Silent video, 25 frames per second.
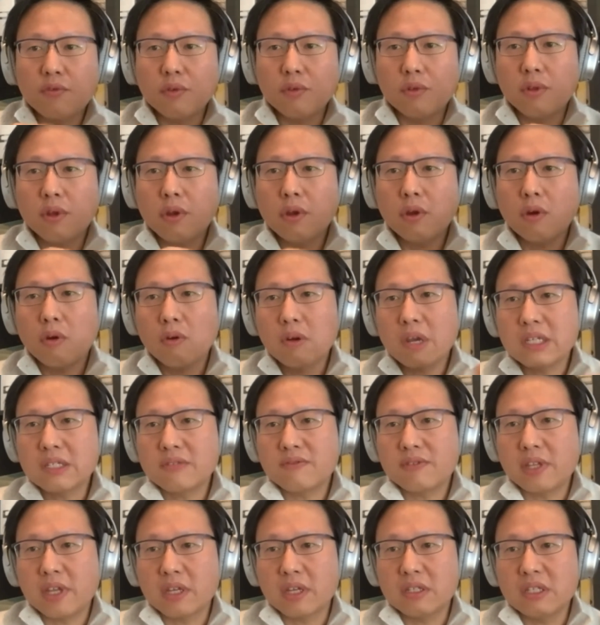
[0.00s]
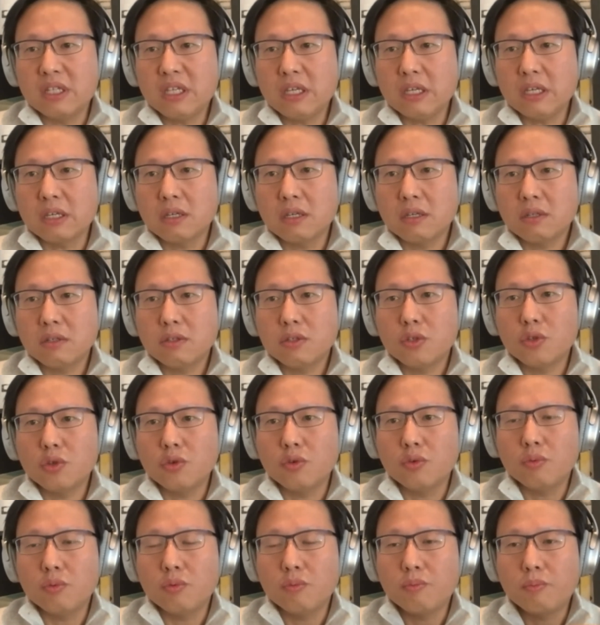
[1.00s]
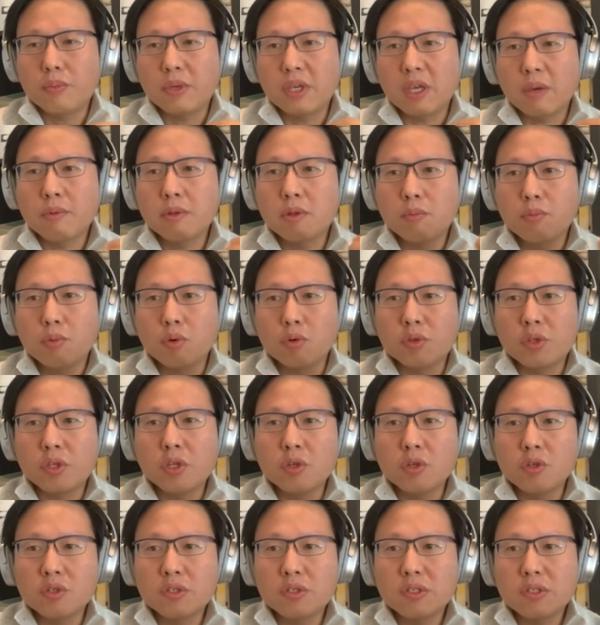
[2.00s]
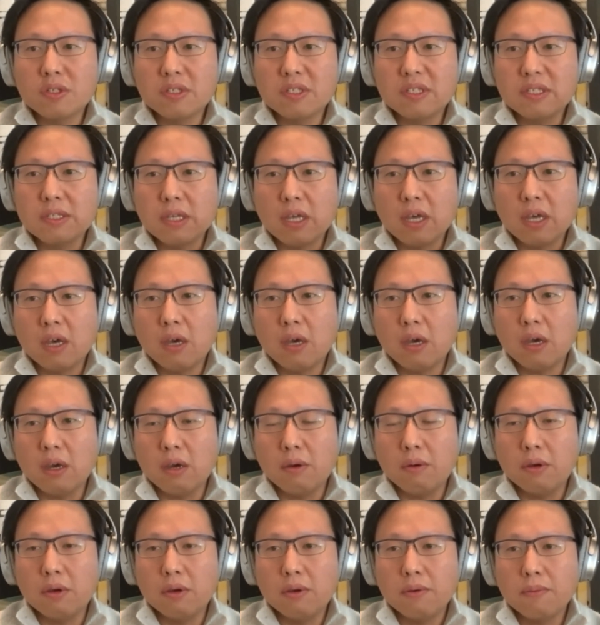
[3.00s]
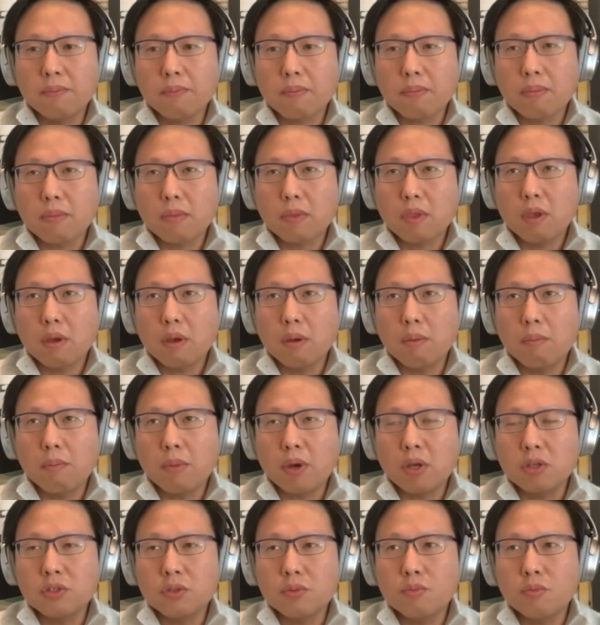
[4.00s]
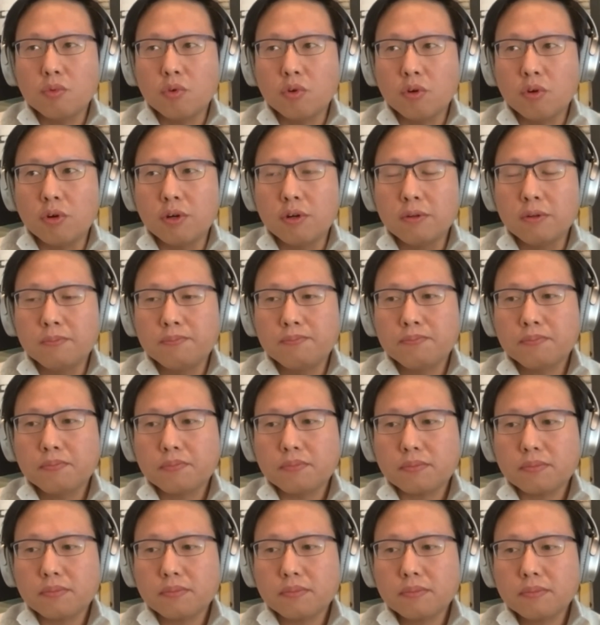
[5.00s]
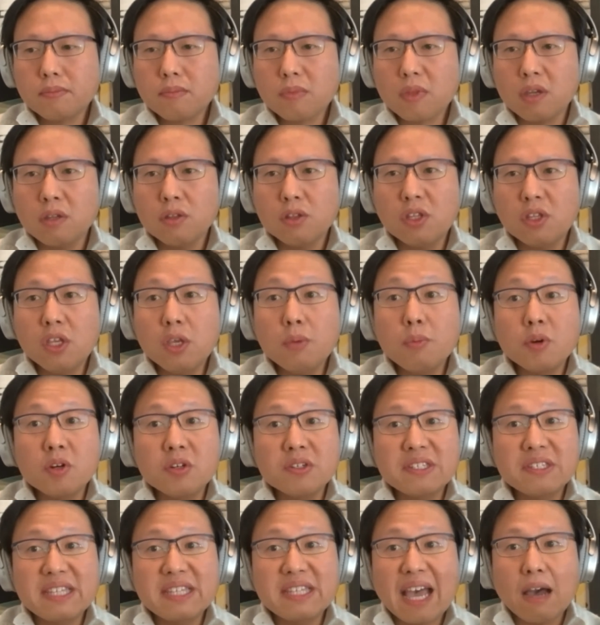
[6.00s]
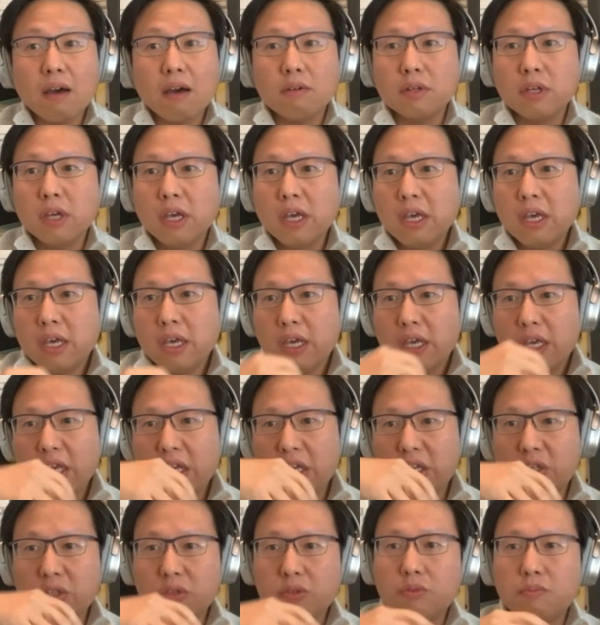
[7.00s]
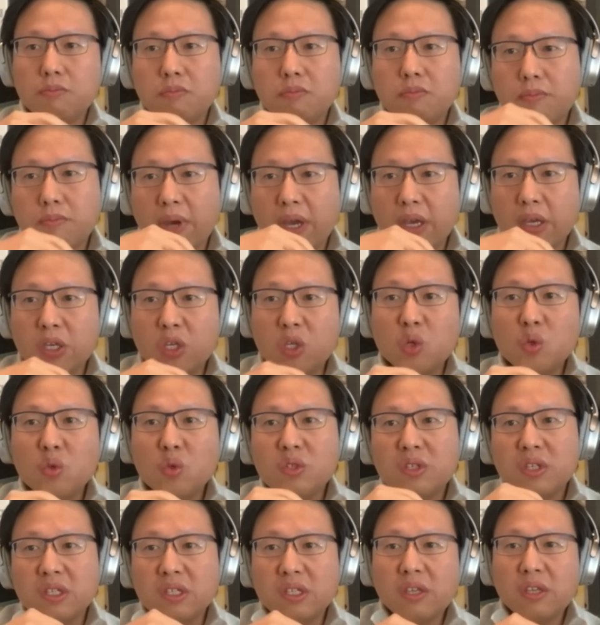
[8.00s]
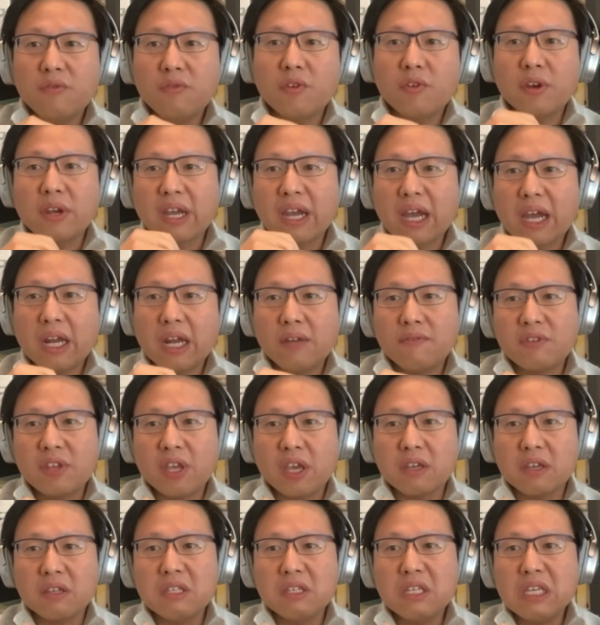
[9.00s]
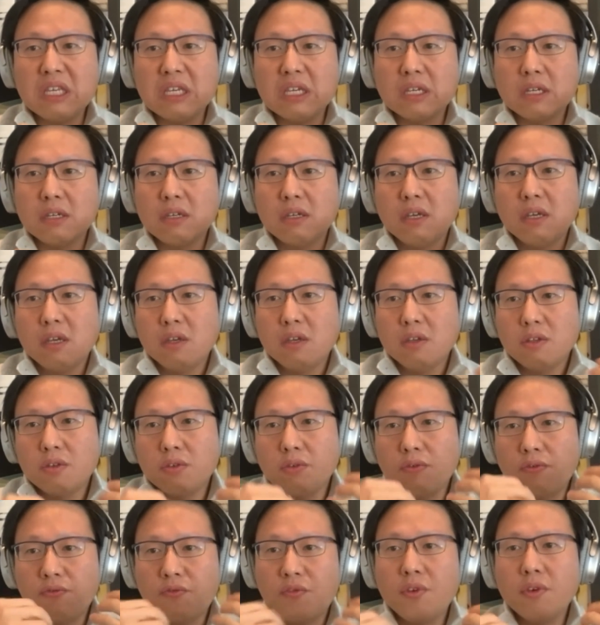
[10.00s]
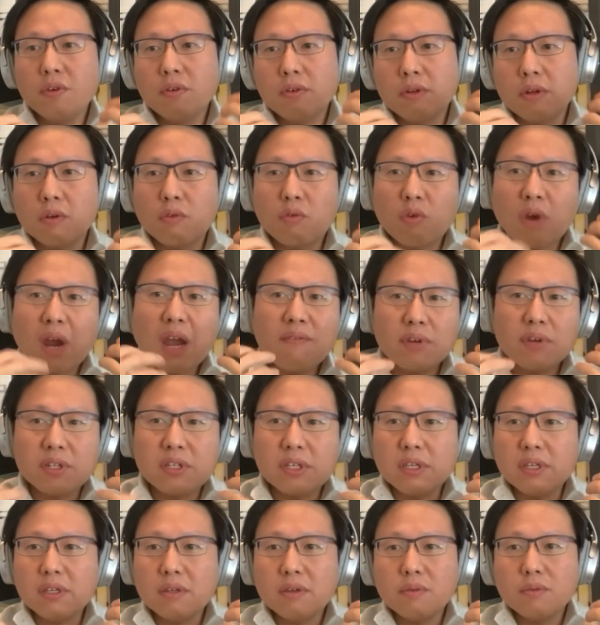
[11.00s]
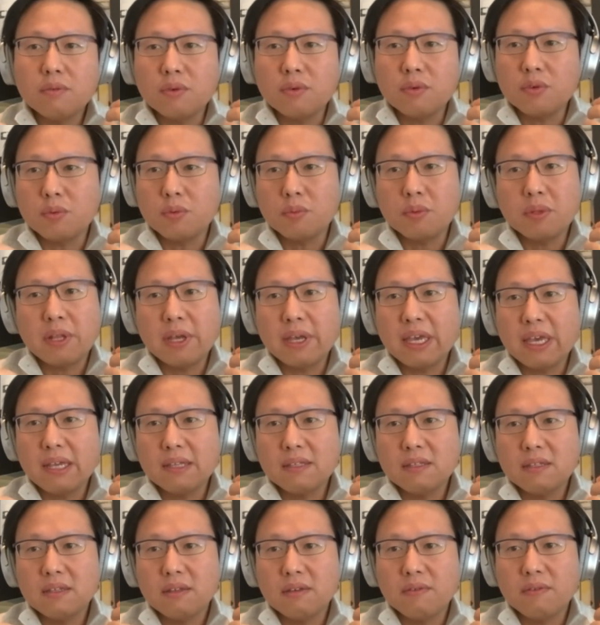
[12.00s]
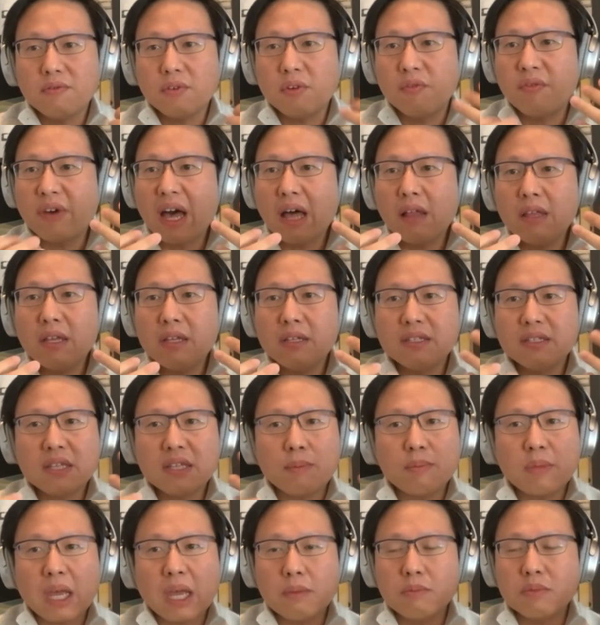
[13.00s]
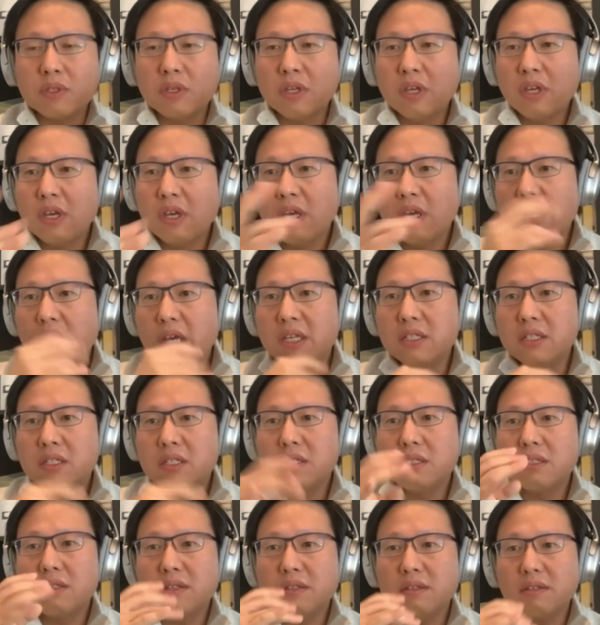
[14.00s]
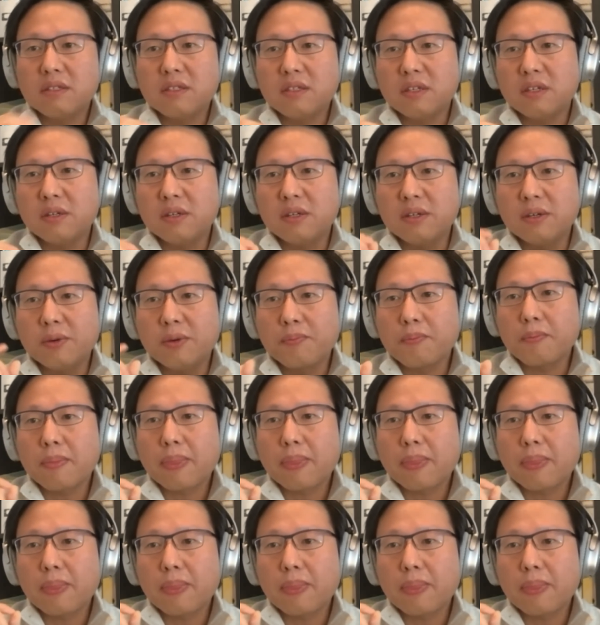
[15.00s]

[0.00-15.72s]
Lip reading: learn all kinds of technique to be able to produce a much more deeper sound by using different kind of technique to feel the gravity when you play it. For violin, sometimes it's the